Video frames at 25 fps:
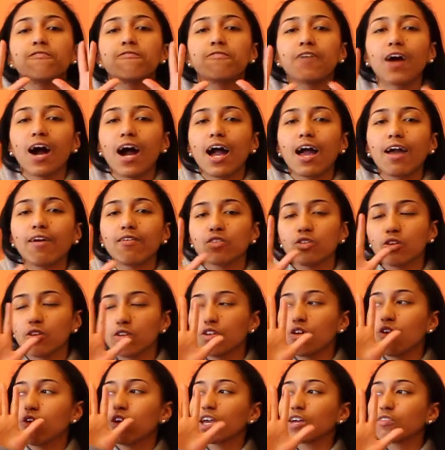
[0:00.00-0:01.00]

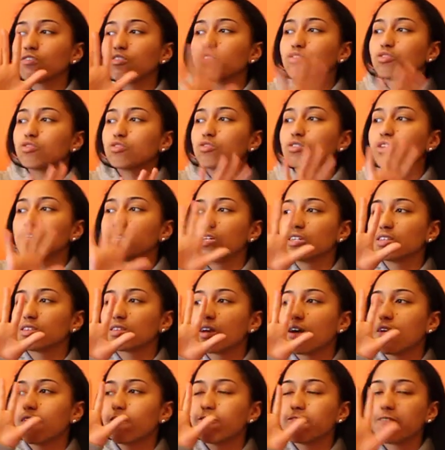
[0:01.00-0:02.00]
all you have to do is
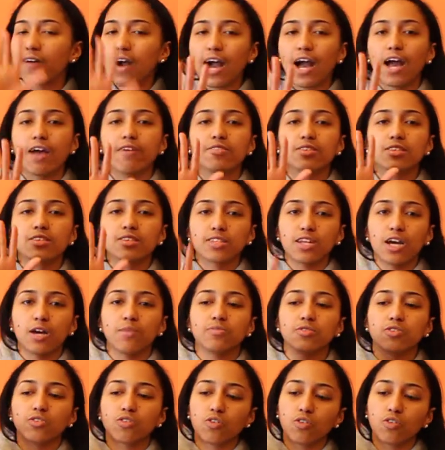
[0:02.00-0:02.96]
5 steps.